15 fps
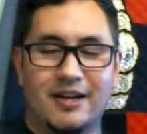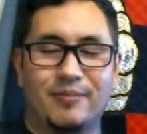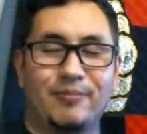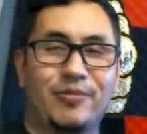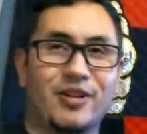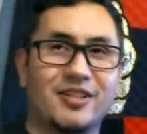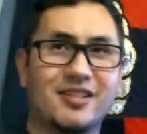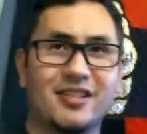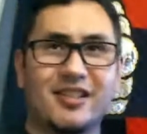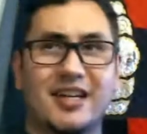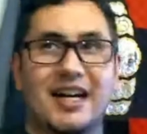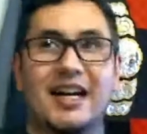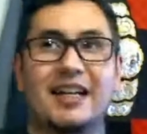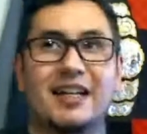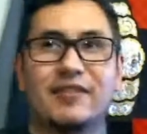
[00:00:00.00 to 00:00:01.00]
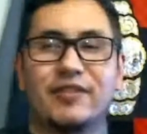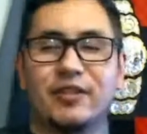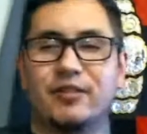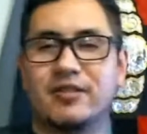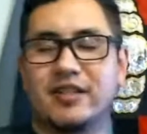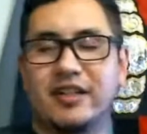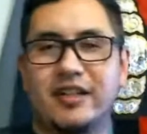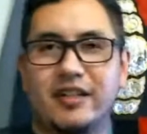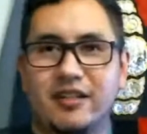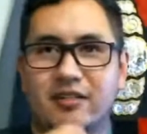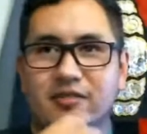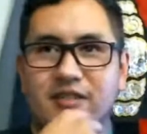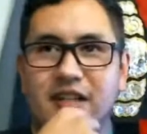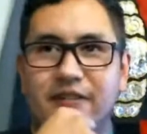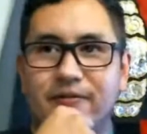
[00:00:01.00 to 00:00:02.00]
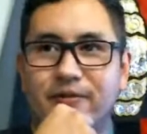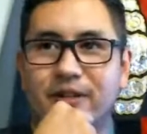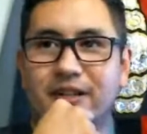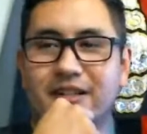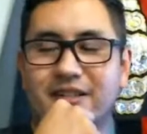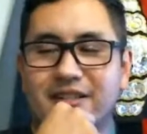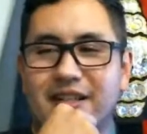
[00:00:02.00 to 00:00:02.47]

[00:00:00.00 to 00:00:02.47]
Personally, I never used any of those softwares.